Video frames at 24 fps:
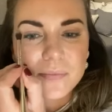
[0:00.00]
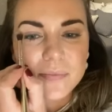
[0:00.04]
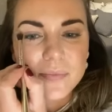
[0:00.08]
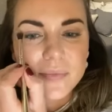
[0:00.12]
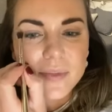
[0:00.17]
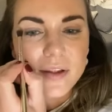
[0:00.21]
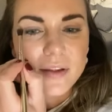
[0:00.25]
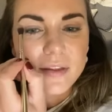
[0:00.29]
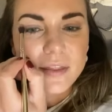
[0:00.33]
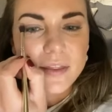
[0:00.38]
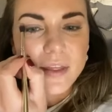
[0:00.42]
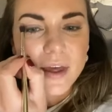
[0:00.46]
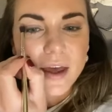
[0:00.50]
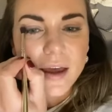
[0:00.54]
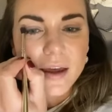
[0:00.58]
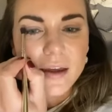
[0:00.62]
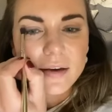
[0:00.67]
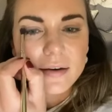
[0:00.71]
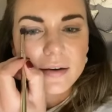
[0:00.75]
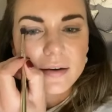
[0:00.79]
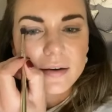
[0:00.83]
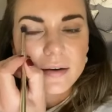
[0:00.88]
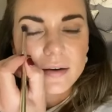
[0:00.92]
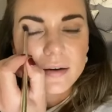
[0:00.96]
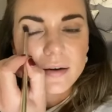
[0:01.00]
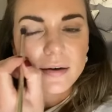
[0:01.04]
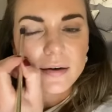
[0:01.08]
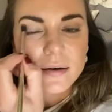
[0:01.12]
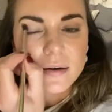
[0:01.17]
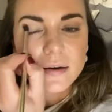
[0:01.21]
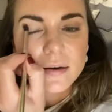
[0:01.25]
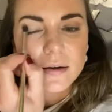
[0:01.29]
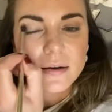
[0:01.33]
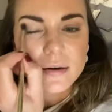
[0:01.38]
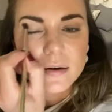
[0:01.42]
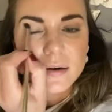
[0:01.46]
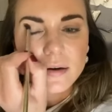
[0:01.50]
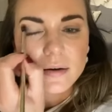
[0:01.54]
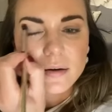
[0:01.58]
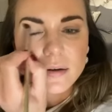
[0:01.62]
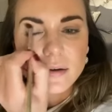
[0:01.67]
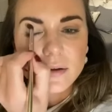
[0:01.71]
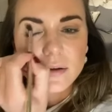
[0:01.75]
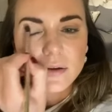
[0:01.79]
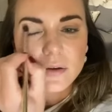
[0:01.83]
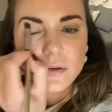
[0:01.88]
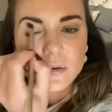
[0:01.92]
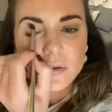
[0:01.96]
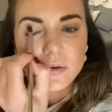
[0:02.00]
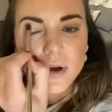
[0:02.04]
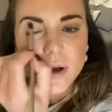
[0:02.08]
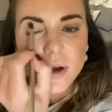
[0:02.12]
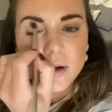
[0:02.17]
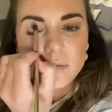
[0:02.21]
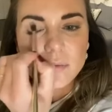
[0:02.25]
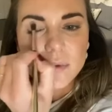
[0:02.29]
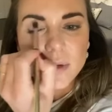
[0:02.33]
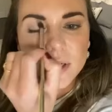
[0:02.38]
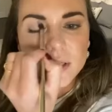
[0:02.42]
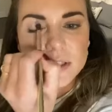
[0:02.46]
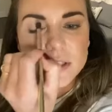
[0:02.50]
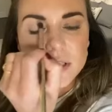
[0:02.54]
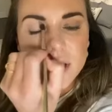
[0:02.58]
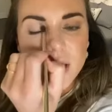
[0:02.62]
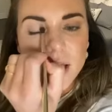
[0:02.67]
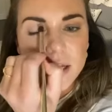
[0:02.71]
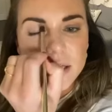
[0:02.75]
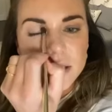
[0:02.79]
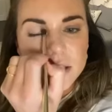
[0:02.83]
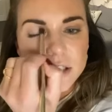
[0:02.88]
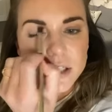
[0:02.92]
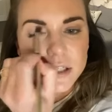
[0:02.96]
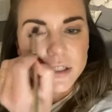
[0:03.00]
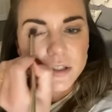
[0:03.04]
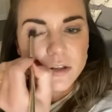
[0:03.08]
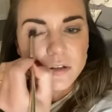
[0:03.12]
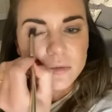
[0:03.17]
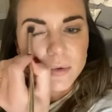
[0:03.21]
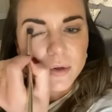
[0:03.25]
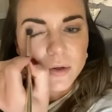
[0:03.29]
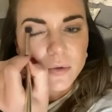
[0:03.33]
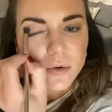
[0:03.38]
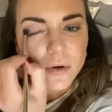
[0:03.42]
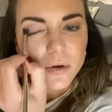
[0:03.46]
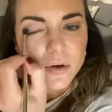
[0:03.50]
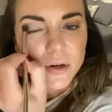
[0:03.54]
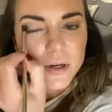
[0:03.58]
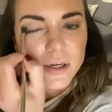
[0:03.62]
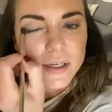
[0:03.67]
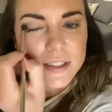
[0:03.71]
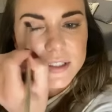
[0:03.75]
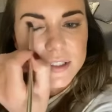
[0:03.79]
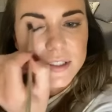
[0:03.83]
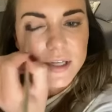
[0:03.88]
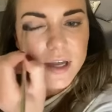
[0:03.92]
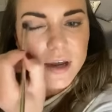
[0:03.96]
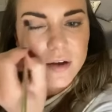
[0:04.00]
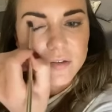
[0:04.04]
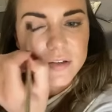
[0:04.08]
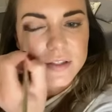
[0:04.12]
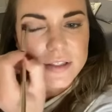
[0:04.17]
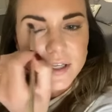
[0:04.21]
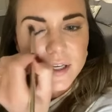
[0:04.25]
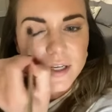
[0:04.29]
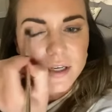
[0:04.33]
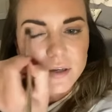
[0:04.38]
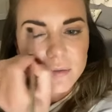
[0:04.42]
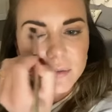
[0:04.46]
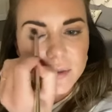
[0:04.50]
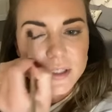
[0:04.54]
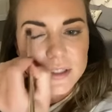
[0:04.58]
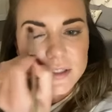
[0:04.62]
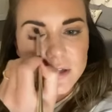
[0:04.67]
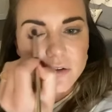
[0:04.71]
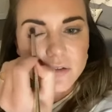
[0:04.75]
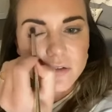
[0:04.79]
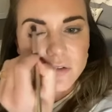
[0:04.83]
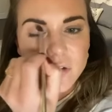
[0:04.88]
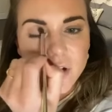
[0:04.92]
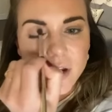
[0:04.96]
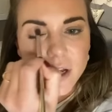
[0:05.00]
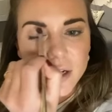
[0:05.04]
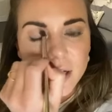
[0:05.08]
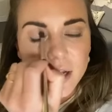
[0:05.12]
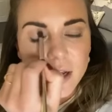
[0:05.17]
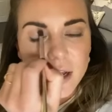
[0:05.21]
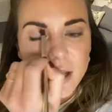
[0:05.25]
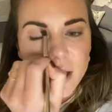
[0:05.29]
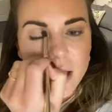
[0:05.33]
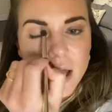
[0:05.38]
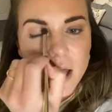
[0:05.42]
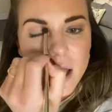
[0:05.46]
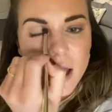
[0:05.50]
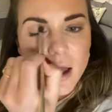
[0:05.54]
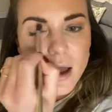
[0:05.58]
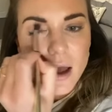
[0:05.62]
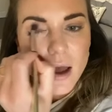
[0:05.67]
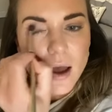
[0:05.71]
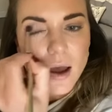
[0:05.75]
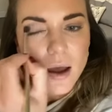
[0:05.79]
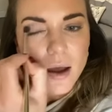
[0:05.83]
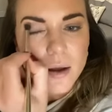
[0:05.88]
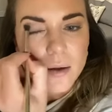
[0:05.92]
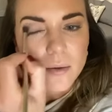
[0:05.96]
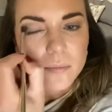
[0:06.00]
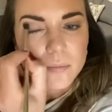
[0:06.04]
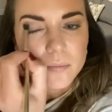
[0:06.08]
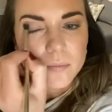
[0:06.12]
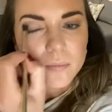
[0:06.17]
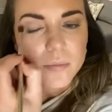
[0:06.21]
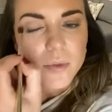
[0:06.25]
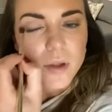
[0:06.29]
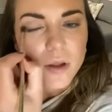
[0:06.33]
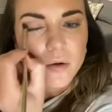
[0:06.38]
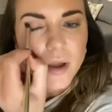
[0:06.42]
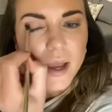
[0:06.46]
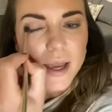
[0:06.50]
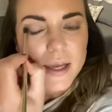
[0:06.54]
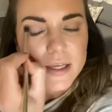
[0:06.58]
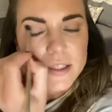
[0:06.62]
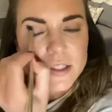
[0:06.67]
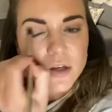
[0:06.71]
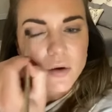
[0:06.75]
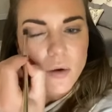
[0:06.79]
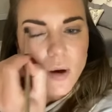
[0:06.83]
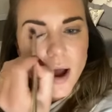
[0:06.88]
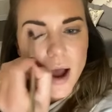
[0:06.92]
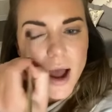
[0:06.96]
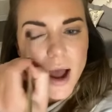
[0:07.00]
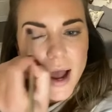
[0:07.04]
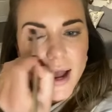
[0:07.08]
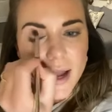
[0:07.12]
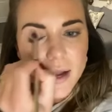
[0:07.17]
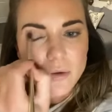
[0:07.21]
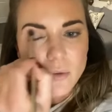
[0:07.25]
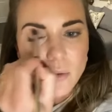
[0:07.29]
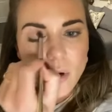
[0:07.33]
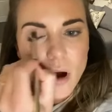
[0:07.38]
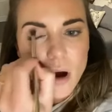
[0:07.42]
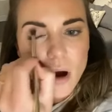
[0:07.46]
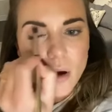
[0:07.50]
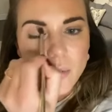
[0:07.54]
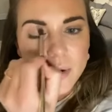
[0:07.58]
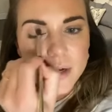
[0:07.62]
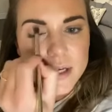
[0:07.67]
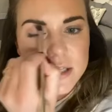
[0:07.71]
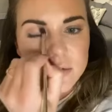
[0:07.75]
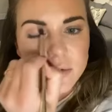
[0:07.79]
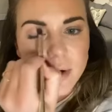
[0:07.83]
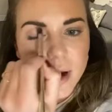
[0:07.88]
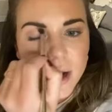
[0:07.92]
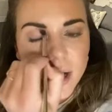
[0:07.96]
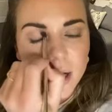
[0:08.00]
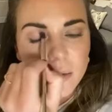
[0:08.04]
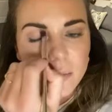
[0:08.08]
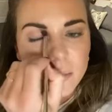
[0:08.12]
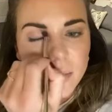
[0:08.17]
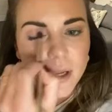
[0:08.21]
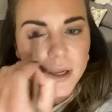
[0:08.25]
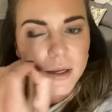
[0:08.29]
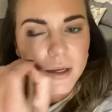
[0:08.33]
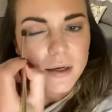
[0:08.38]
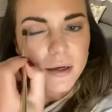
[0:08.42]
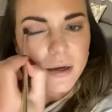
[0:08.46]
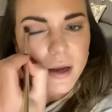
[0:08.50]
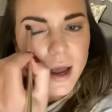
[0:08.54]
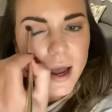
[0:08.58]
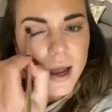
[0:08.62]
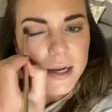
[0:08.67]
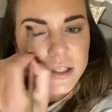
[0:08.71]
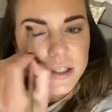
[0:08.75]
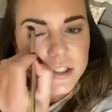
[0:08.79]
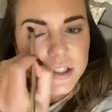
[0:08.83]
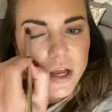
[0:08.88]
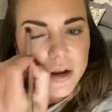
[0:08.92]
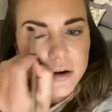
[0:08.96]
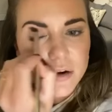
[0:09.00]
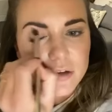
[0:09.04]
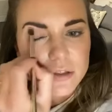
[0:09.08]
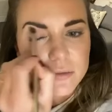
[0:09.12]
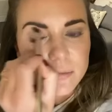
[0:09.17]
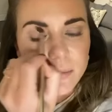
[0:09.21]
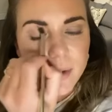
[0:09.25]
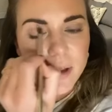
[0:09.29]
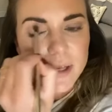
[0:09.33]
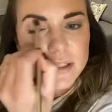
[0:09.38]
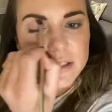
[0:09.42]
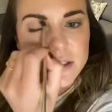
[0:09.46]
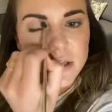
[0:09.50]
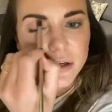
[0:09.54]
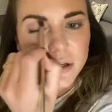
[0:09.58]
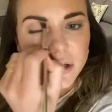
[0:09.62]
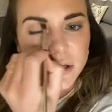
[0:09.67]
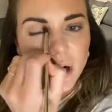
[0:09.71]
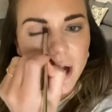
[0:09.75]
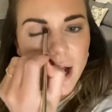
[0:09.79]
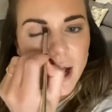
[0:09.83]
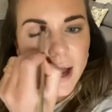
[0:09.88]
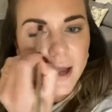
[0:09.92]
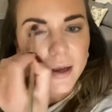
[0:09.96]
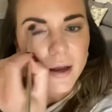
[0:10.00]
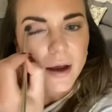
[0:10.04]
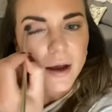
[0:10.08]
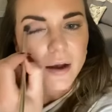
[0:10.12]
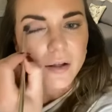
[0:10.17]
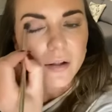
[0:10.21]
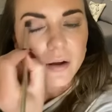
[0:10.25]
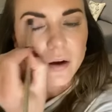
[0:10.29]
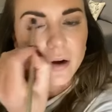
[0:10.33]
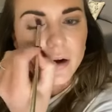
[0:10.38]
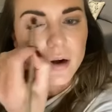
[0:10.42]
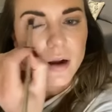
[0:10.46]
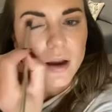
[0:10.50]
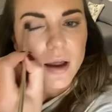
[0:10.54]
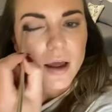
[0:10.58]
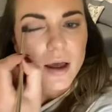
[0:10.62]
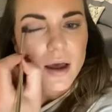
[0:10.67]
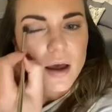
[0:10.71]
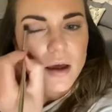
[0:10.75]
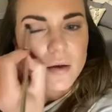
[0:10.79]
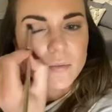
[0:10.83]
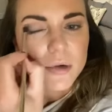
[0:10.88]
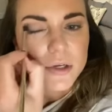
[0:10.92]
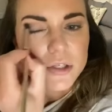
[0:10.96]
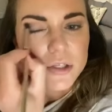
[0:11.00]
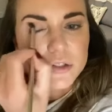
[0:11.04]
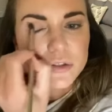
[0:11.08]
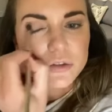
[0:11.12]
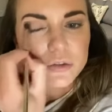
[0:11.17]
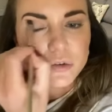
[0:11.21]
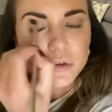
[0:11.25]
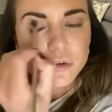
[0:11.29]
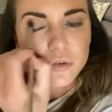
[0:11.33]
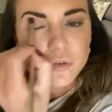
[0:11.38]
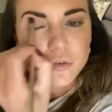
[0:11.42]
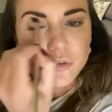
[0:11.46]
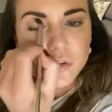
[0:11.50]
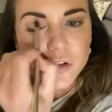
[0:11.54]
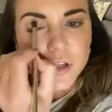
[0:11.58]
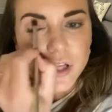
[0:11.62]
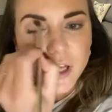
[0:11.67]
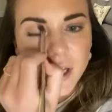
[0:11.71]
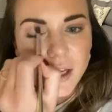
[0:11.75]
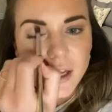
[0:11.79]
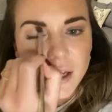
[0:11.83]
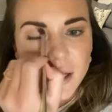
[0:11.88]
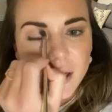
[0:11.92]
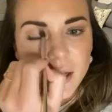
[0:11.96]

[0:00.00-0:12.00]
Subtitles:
that you have been in touch and you've been ordering stuff. It's gonna be so fun. Okay, so I will always recommend eyeshadows based on your eye color, but truthfully,